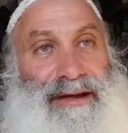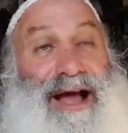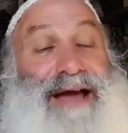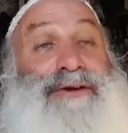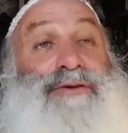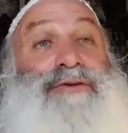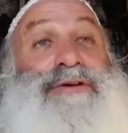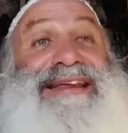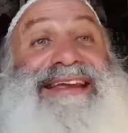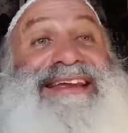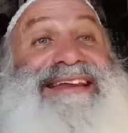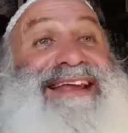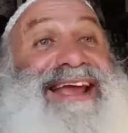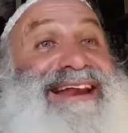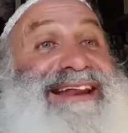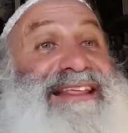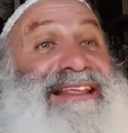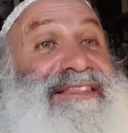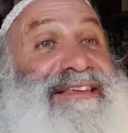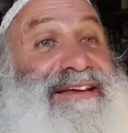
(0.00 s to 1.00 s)
I don't need
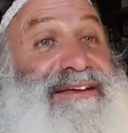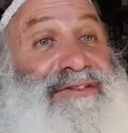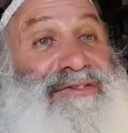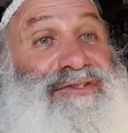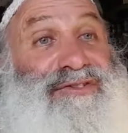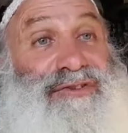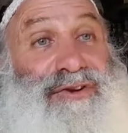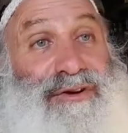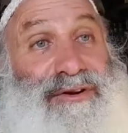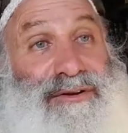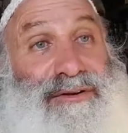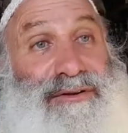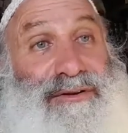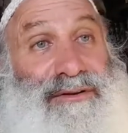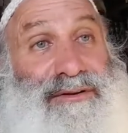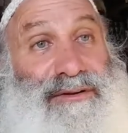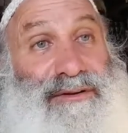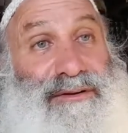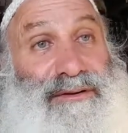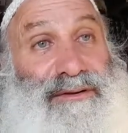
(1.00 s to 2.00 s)
anything external
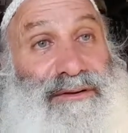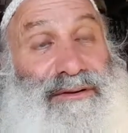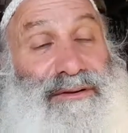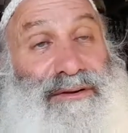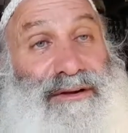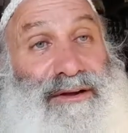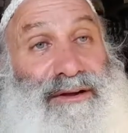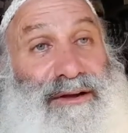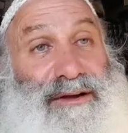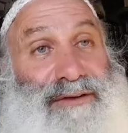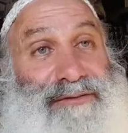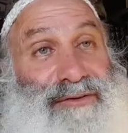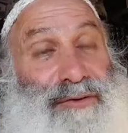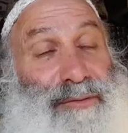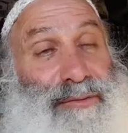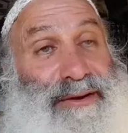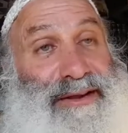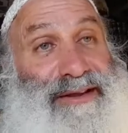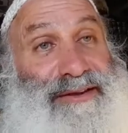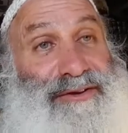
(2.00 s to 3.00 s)
to
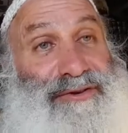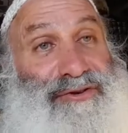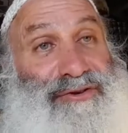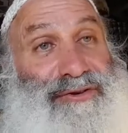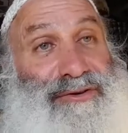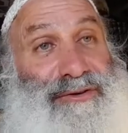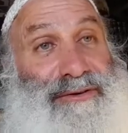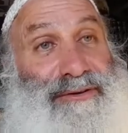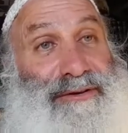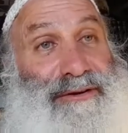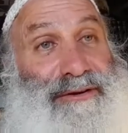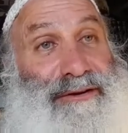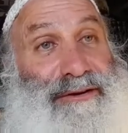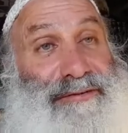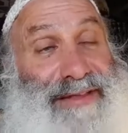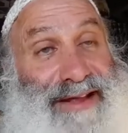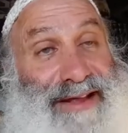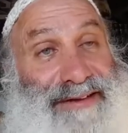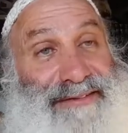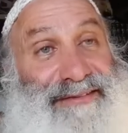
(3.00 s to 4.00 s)
reach
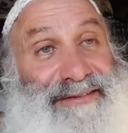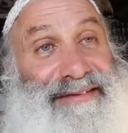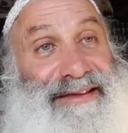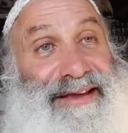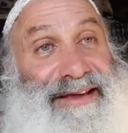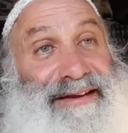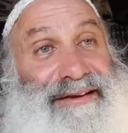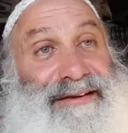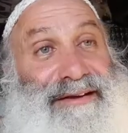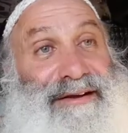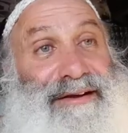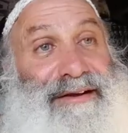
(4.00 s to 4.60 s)
that state